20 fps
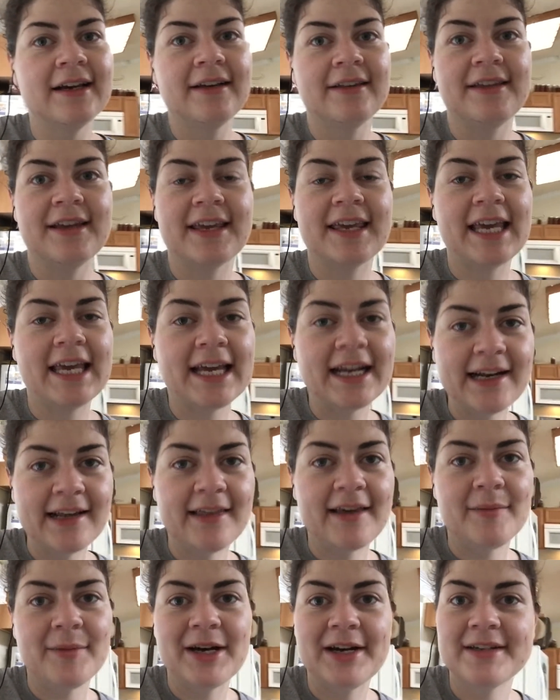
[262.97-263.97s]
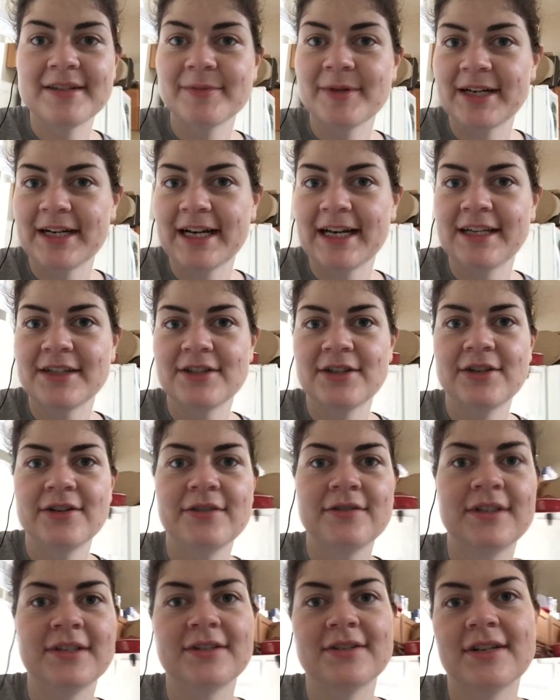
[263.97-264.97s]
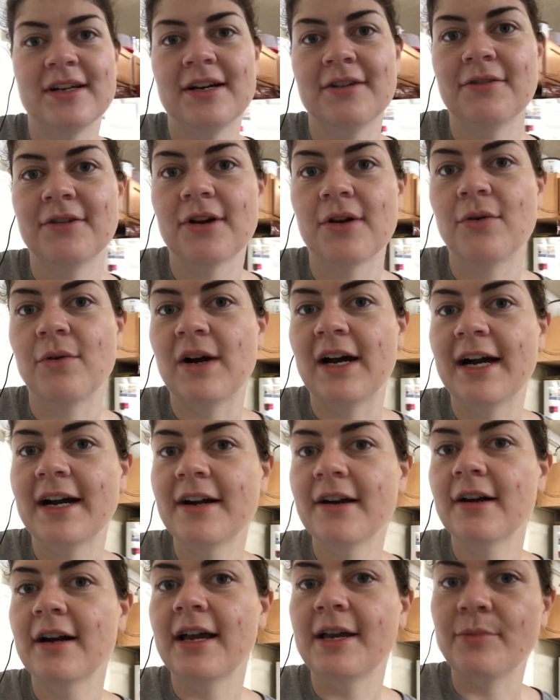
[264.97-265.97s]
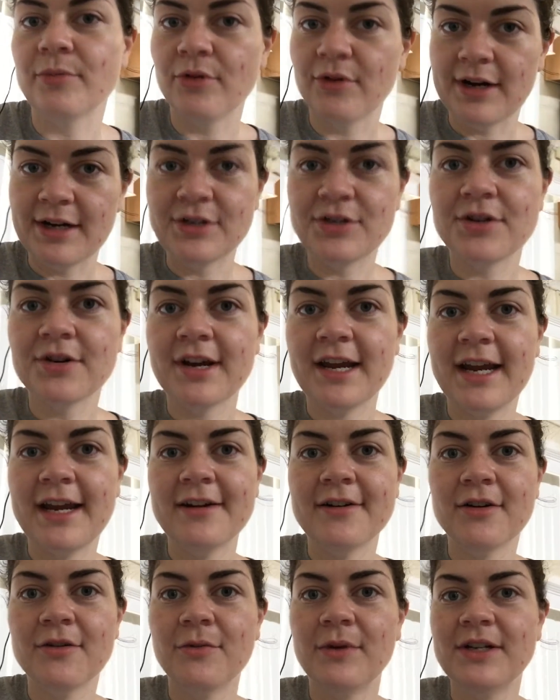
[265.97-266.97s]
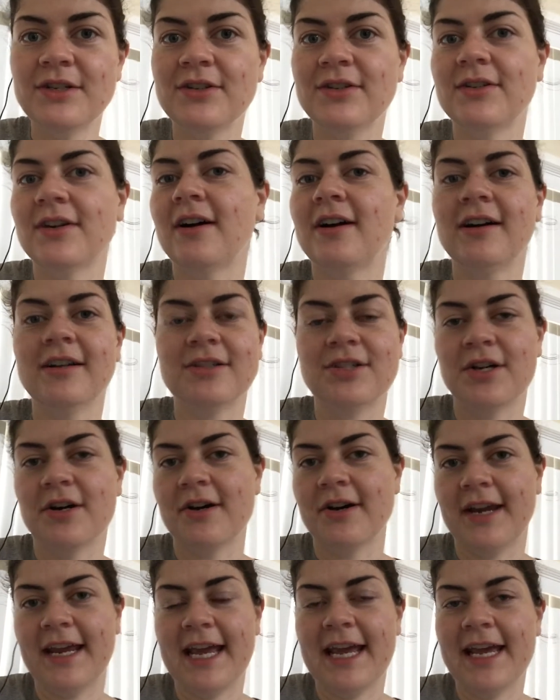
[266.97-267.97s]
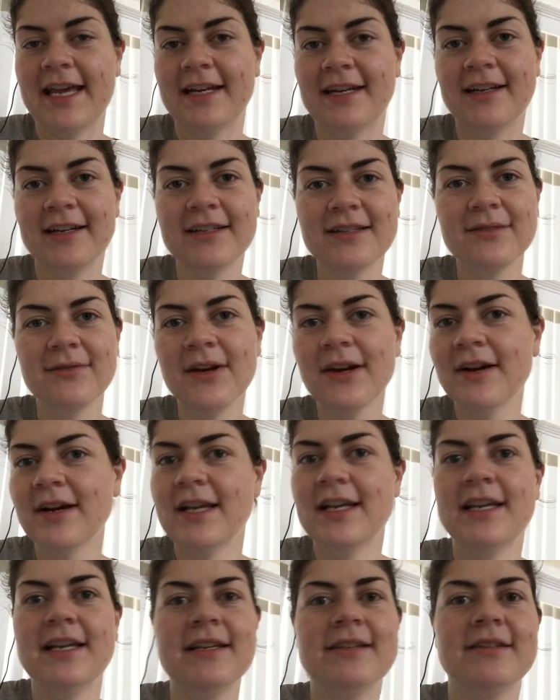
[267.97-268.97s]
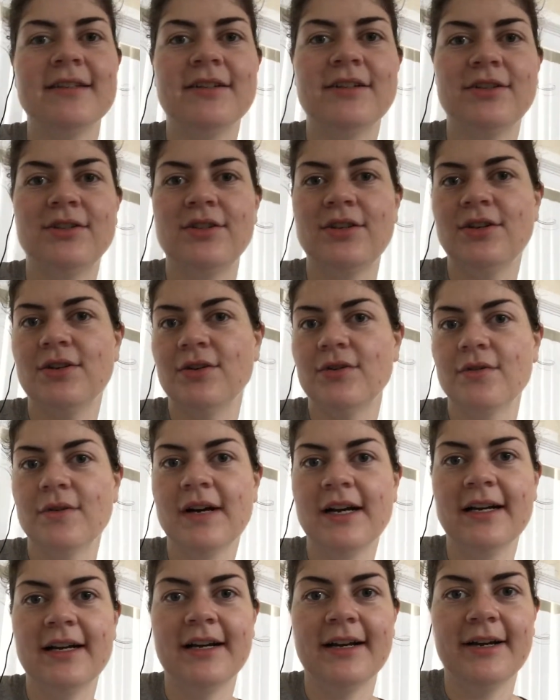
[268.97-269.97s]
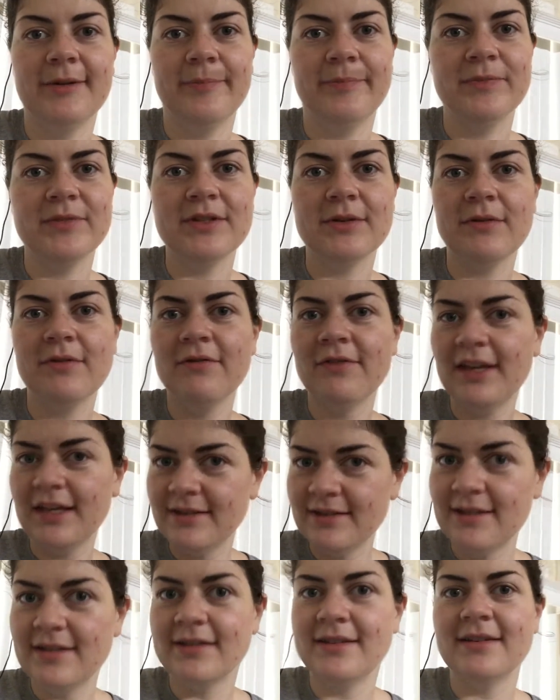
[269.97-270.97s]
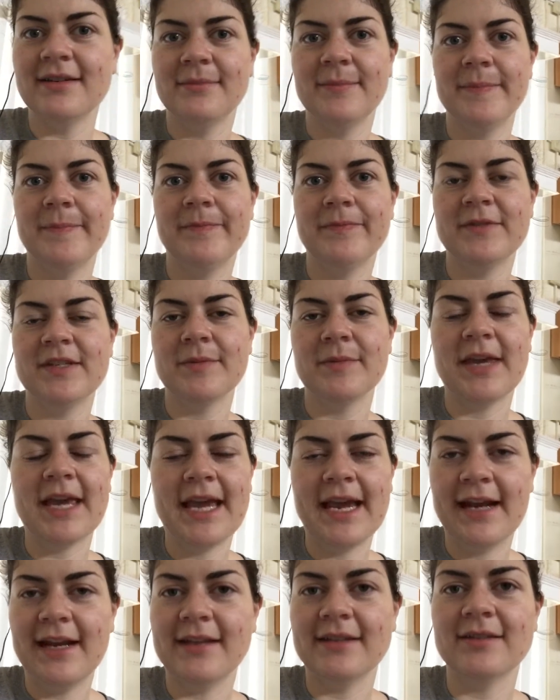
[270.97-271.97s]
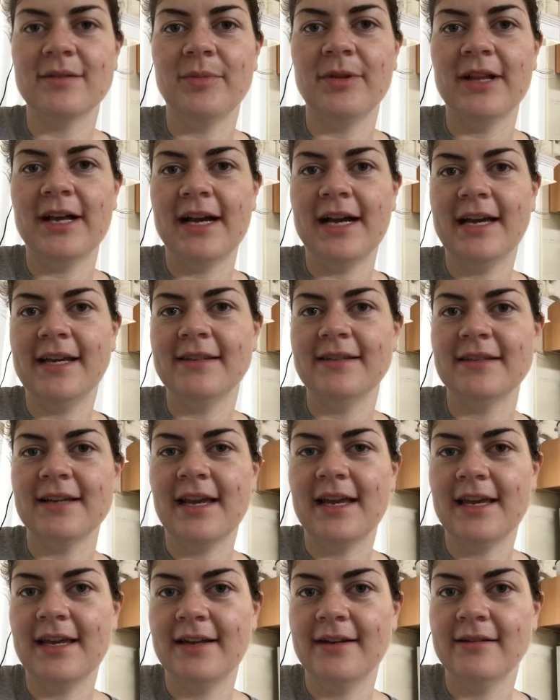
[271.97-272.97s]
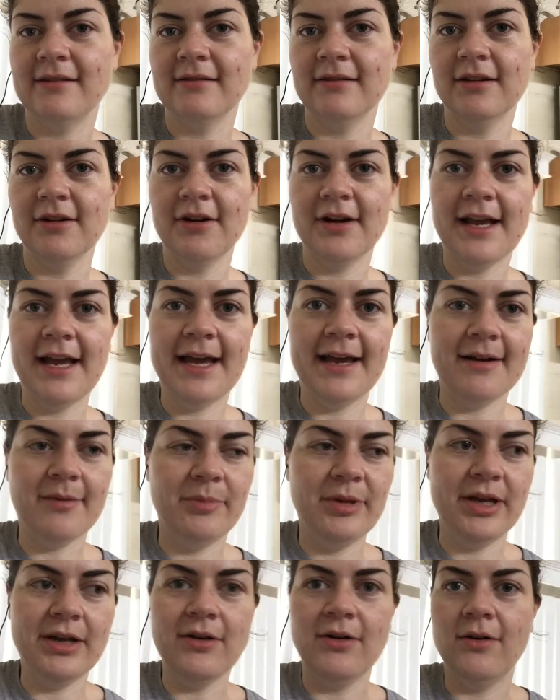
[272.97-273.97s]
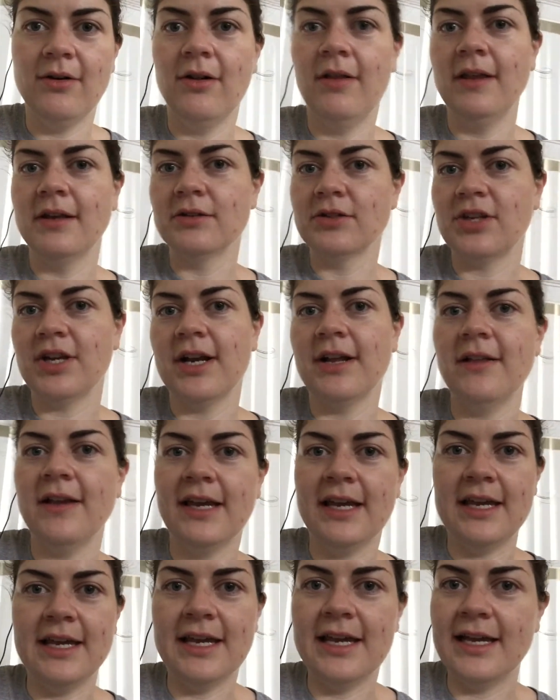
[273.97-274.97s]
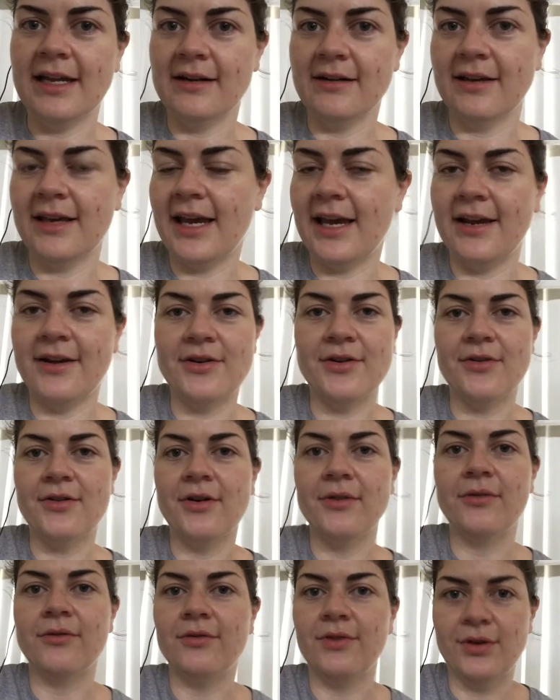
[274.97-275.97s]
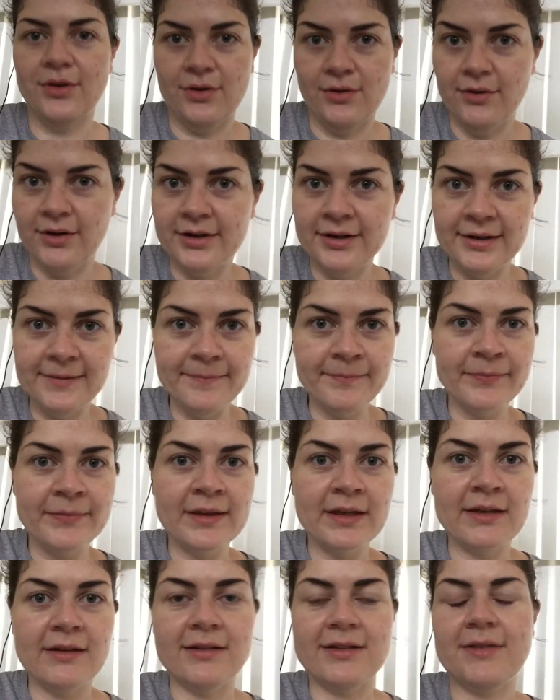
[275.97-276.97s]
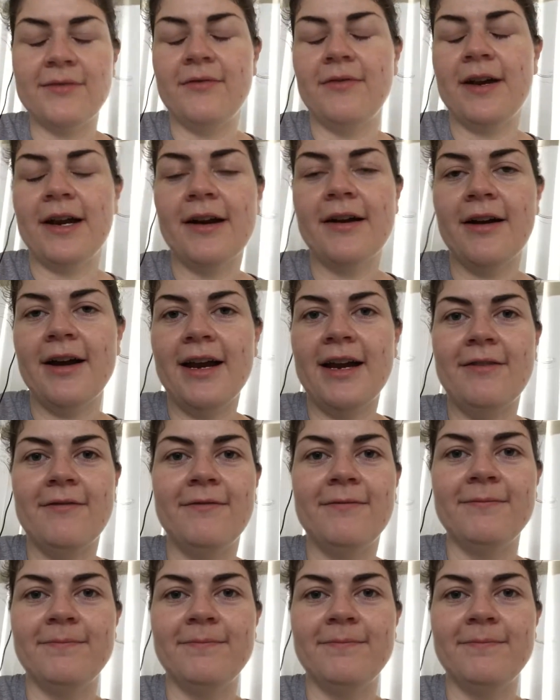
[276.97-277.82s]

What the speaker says: The canning that my husband and I do does not require a pressure canner. We just hot jar can, and it's very easy to do. So invest in some canning supplies and learn how to pickle and jelly and can your own food. It's very